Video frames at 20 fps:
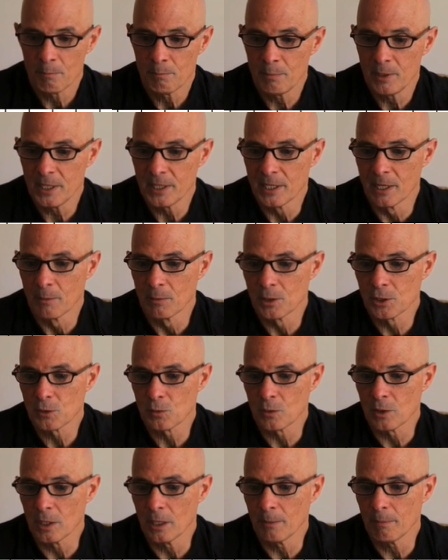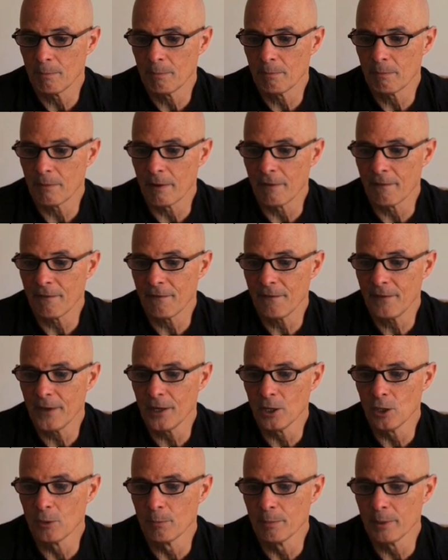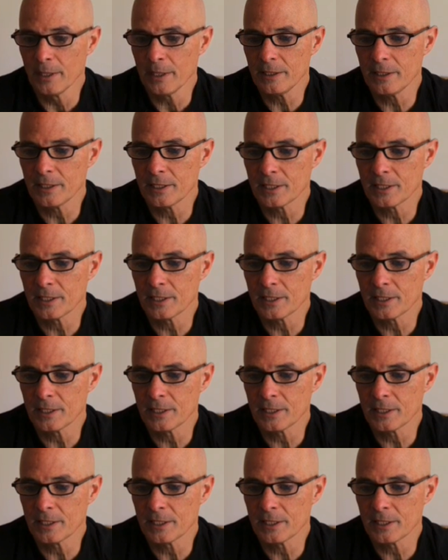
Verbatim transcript: Peak numbers were up a fair bit.